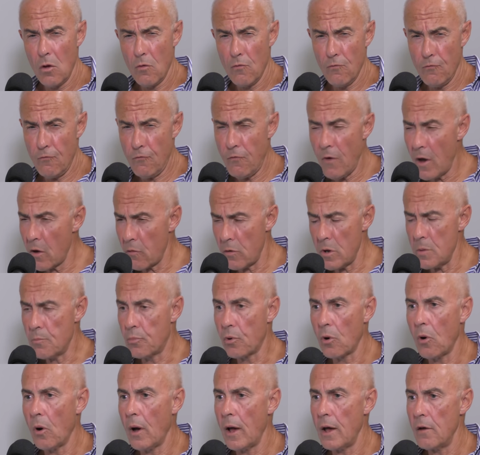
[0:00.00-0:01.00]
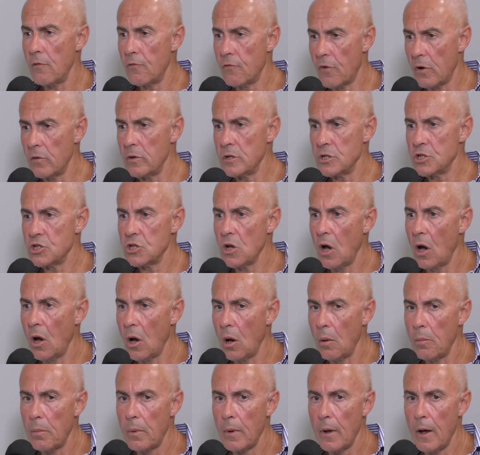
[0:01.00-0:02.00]
Very bright, very
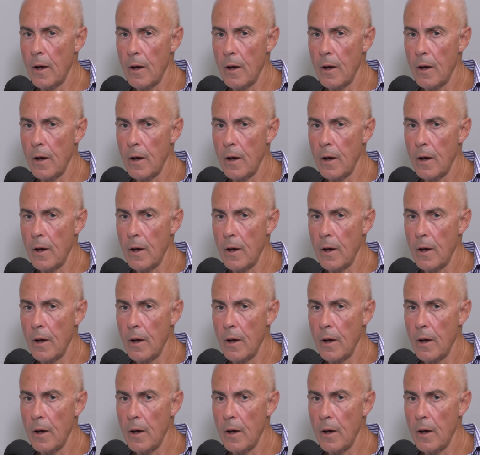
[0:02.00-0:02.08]
sharp.